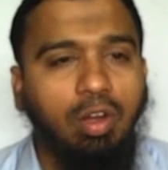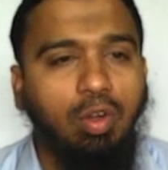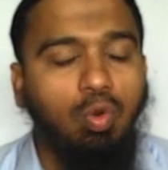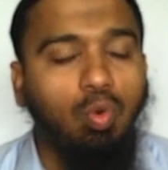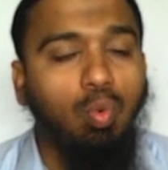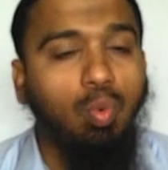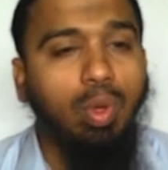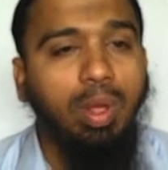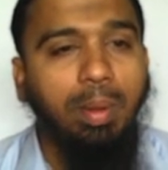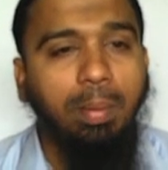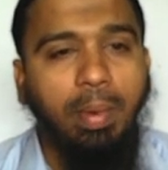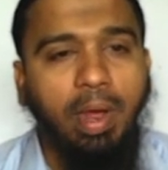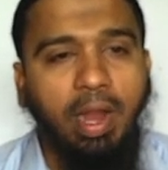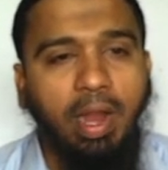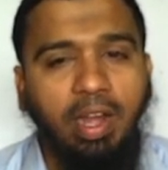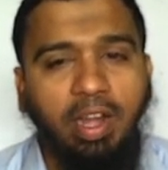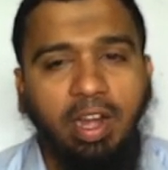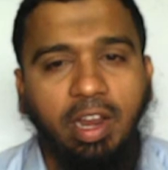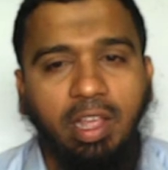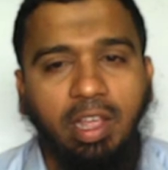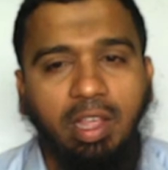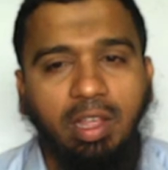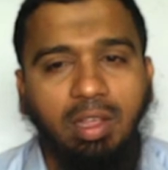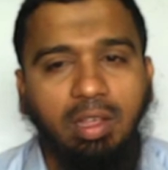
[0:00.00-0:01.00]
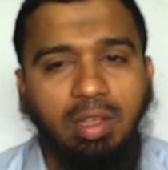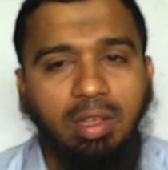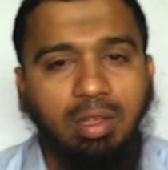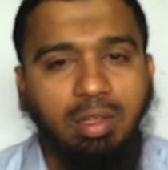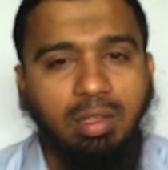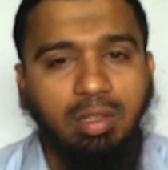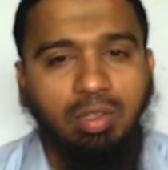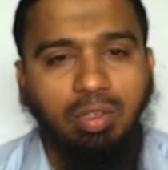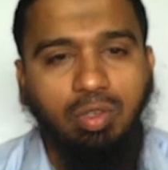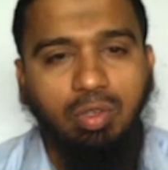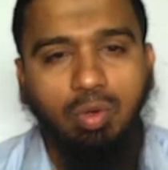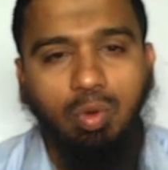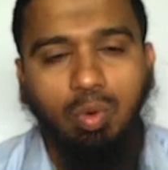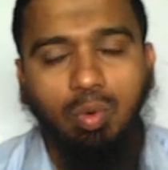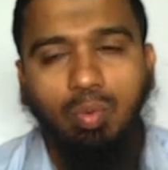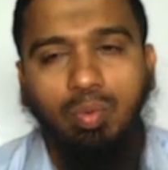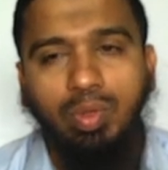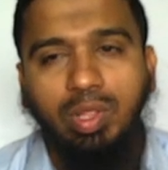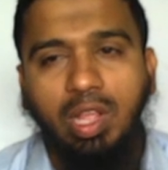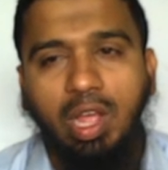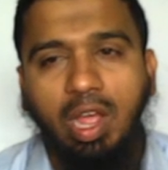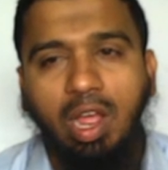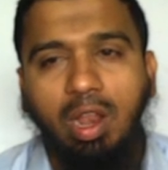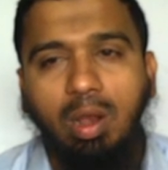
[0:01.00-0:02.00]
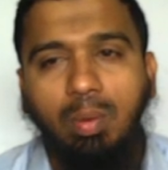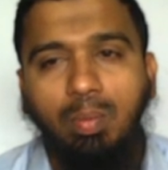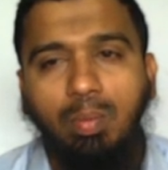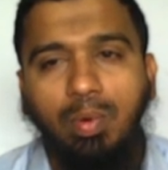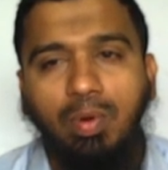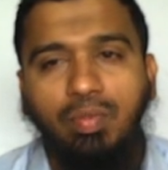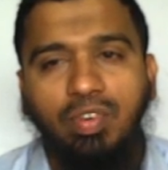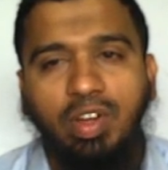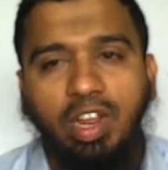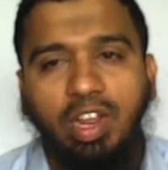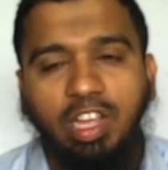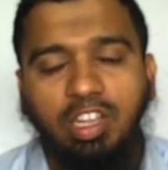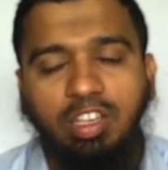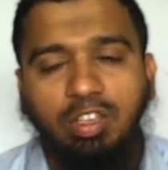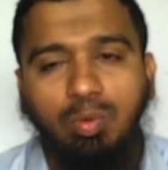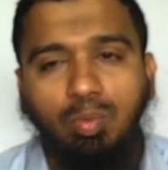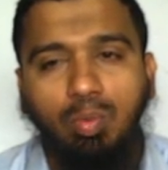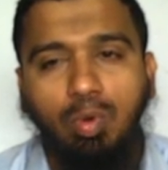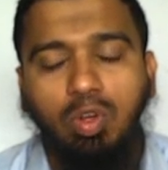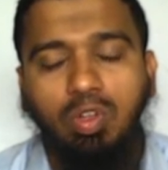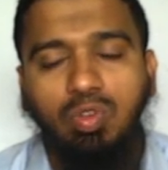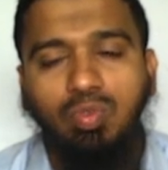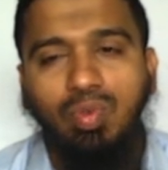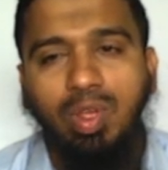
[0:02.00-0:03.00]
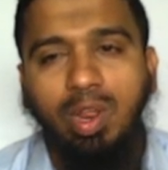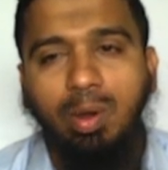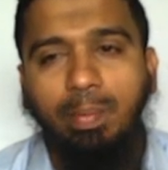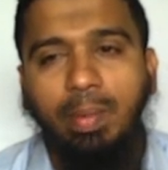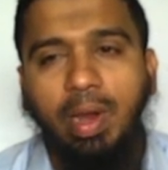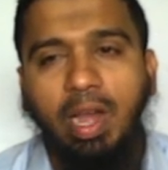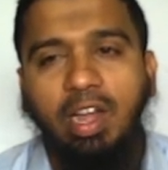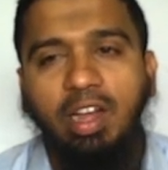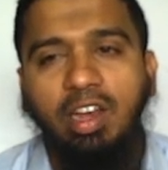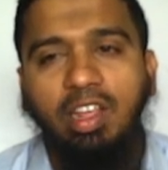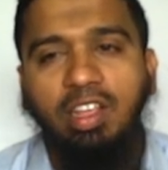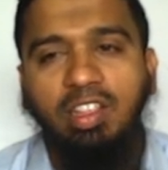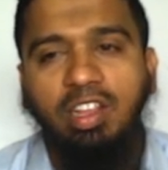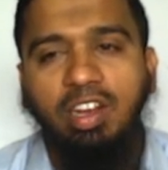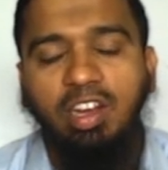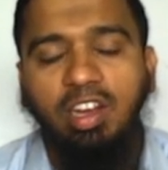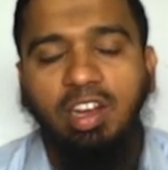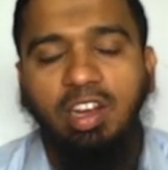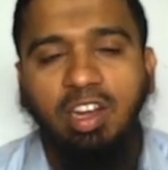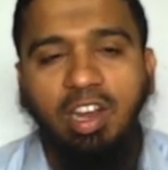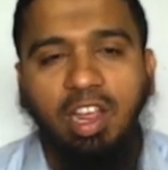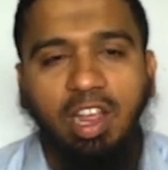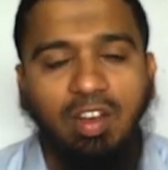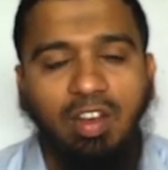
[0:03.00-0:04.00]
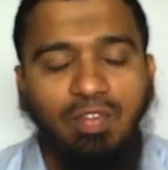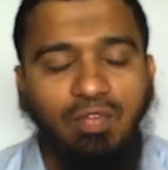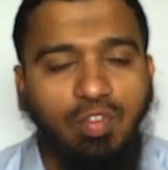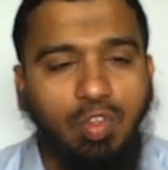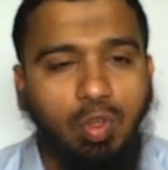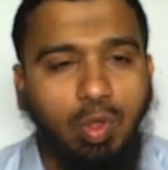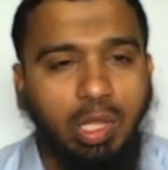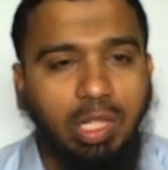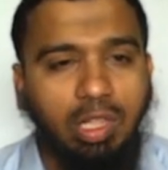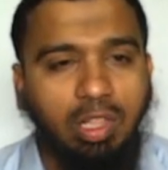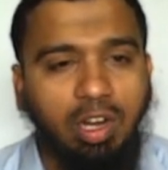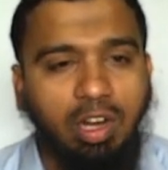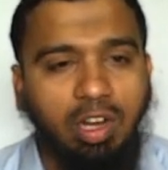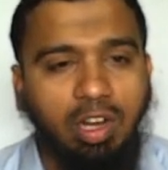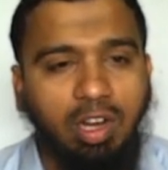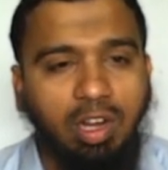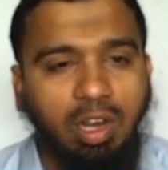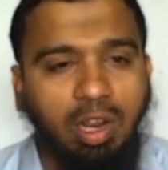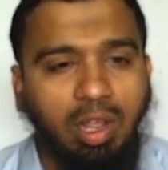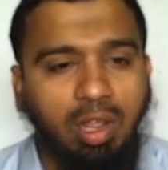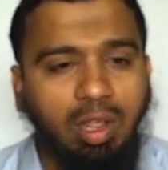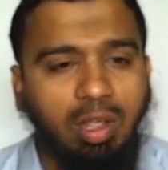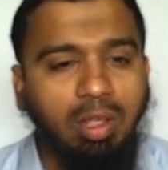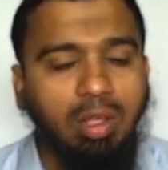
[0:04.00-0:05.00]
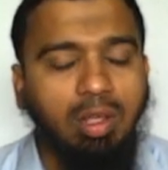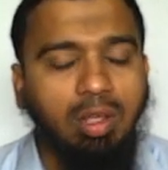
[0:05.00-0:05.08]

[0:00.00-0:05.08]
two-way binding. So with the help of text box we are binding the data and viewing the data,